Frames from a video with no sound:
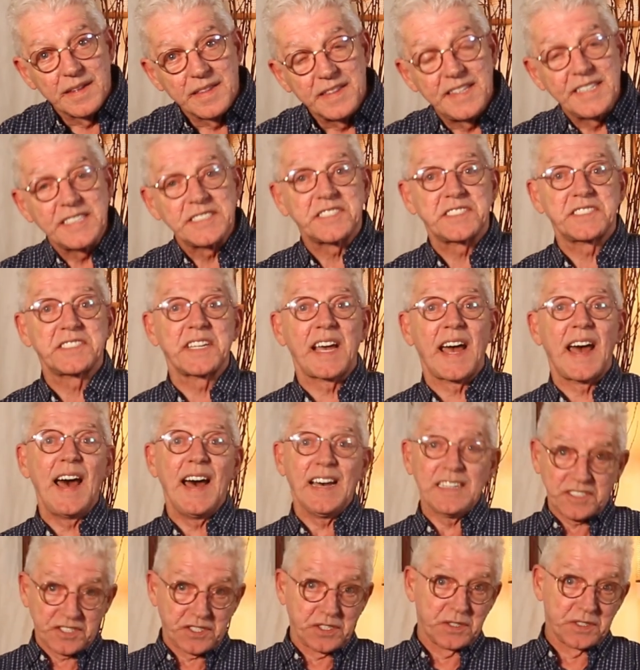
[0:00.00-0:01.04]
This
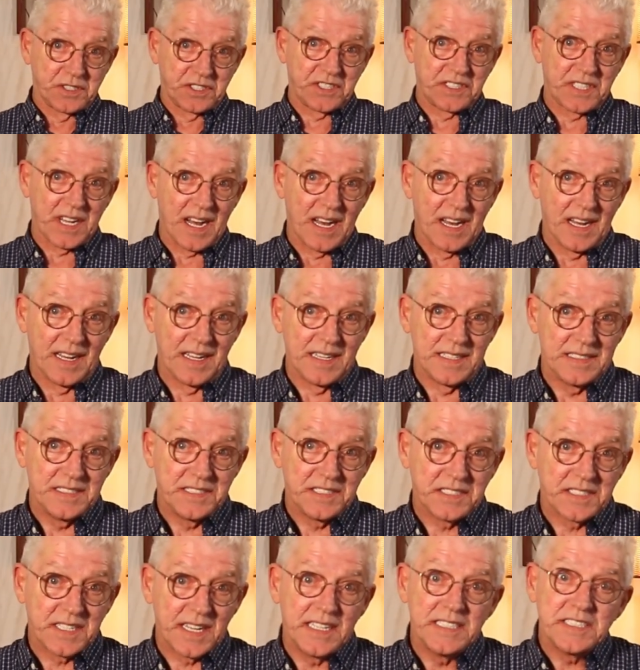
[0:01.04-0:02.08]

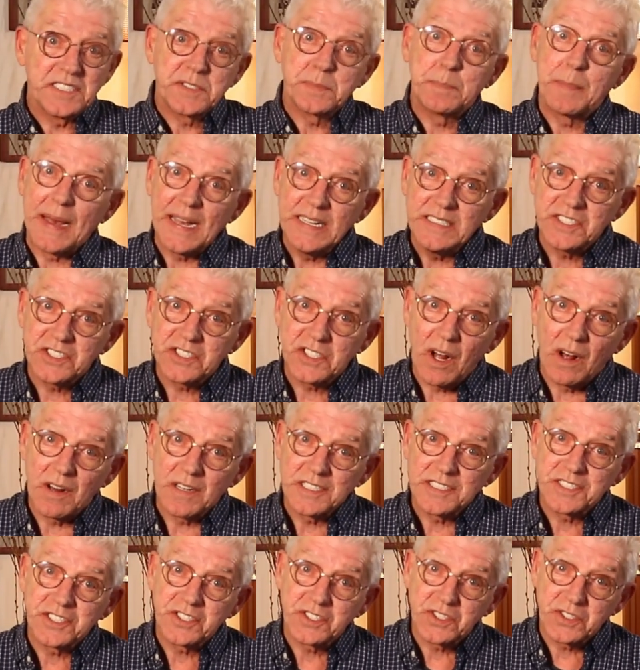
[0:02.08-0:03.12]
exercise is based
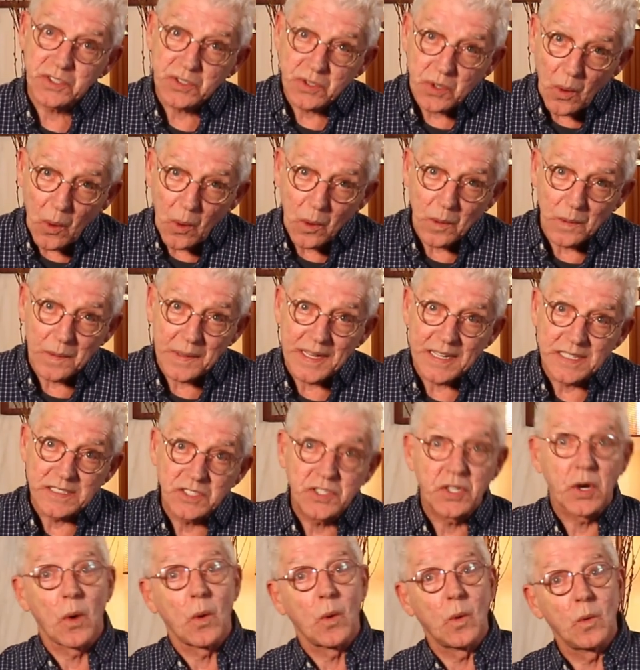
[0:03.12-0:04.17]
on a story
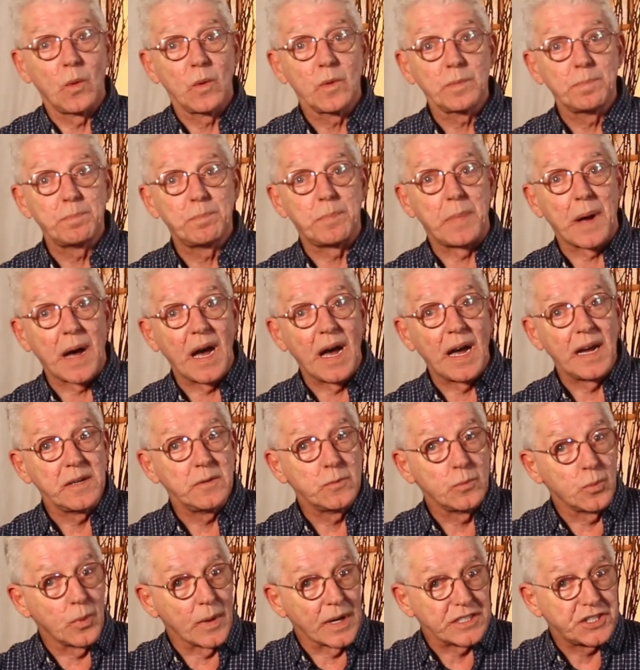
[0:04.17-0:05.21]
told by
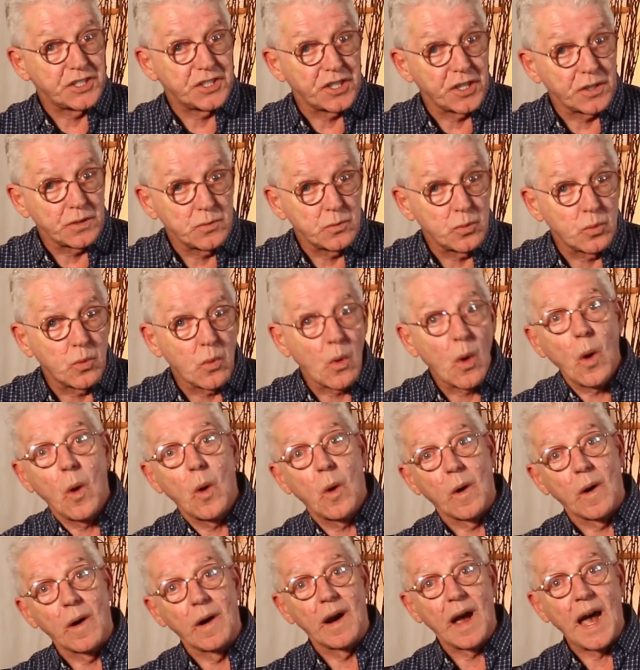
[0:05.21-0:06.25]
Richard
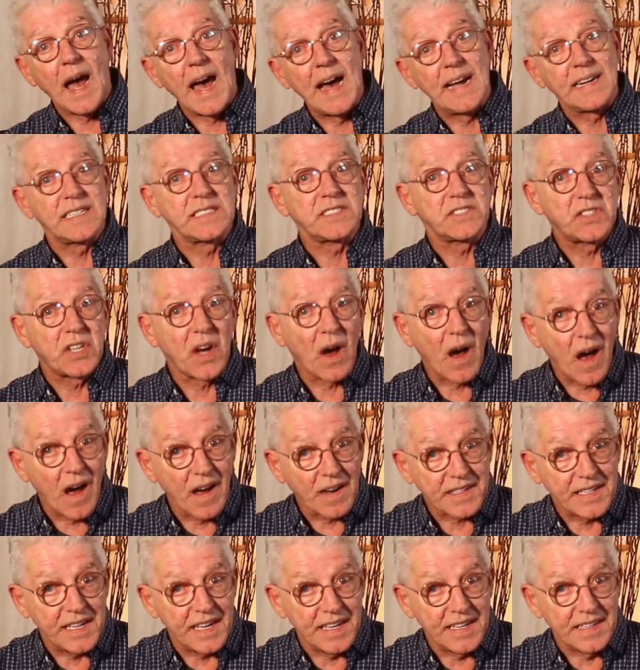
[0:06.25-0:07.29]
Rohr at a
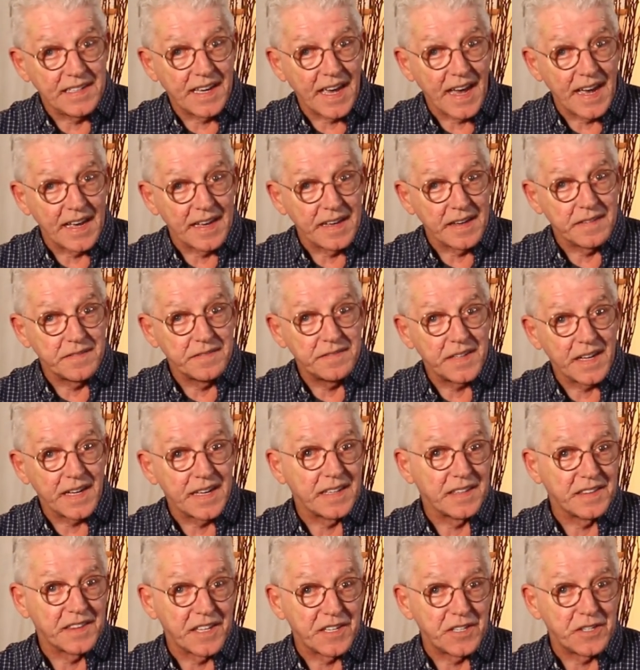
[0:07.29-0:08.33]
talk he gave
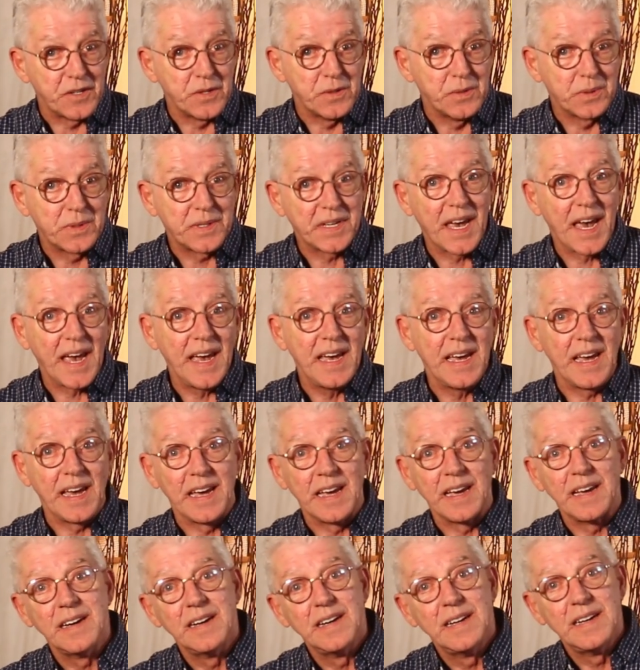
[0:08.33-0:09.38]
in the
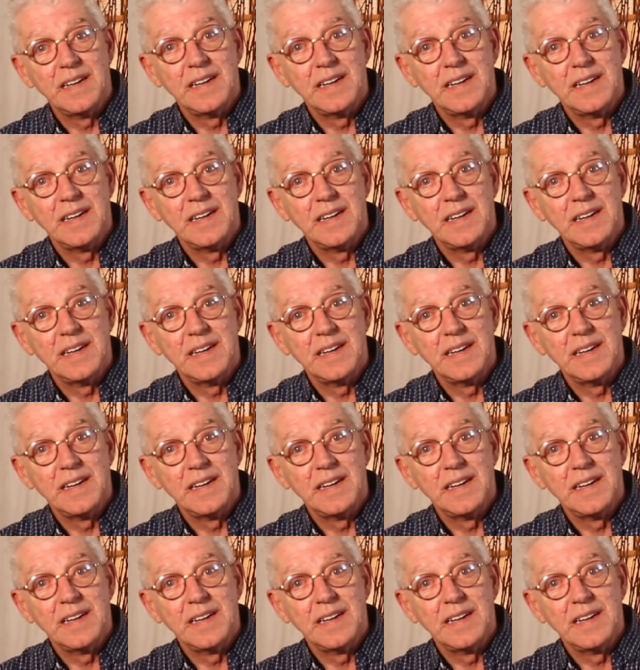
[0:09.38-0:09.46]
UK